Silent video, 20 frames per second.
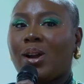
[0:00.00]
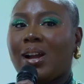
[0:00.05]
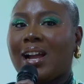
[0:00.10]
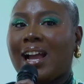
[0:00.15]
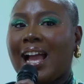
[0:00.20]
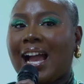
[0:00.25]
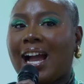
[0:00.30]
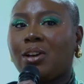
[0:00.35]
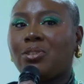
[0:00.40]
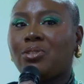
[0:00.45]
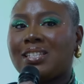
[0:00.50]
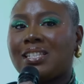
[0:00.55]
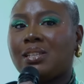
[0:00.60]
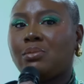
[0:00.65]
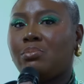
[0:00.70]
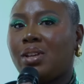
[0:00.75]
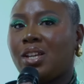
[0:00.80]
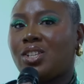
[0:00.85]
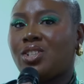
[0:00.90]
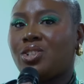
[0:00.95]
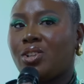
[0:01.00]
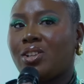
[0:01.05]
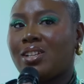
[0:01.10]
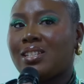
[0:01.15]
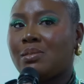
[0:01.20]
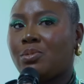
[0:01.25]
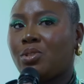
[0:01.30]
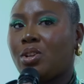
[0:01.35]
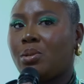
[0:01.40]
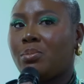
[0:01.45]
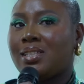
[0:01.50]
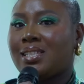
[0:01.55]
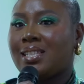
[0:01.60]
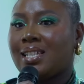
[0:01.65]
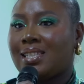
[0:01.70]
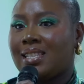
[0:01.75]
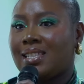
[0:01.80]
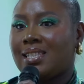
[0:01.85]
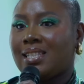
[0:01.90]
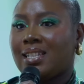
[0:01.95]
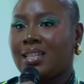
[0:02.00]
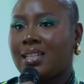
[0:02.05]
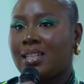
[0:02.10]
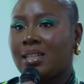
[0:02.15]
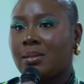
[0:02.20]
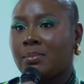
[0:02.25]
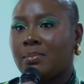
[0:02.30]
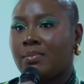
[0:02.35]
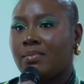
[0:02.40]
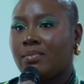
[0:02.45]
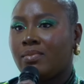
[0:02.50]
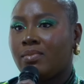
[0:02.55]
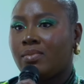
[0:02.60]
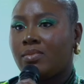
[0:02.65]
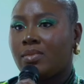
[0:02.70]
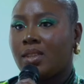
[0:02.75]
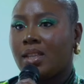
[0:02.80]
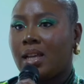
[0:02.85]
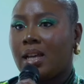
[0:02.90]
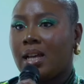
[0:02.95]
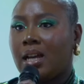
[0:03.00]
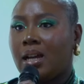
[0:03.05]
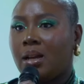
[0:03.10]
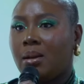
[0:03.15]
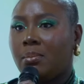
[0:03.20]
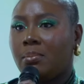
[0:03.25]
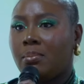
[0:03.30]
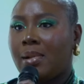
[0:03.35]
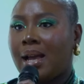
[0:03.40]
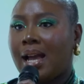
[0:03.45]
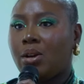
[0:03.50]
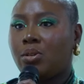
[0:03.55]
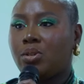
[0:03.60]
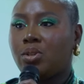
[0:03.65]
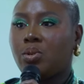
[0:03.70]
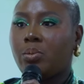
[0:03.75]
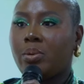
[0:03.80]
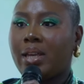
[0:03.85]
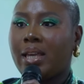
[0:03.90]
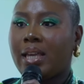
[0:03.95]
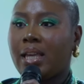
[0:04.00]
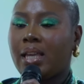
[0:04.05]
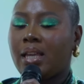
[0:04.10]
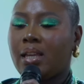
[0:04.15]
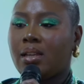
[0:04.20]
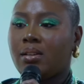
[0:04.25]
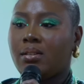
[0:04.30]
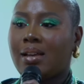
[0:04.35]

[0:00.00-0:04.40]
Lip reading: How does he make sure it doesn't become a statistic? How do we